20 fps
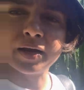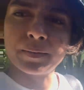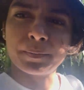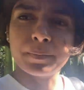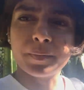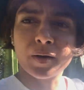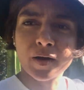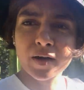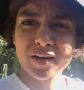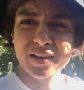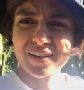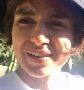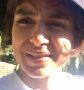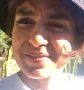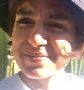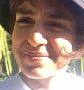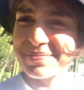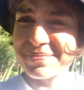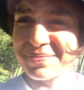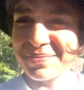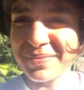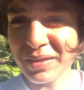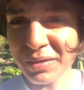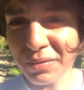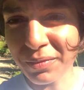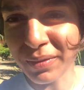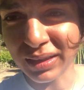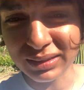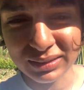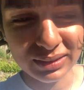a park,
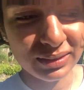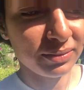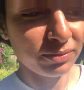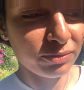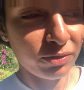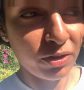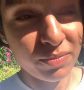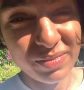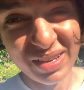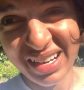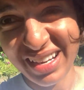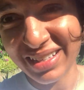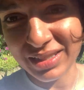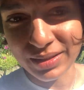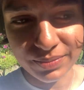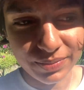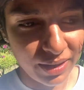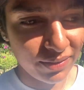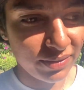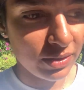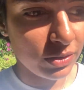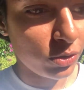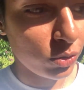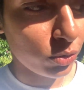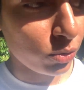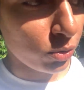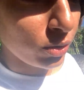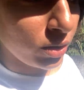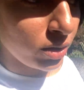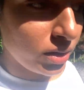but for me it's a private
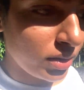zoo,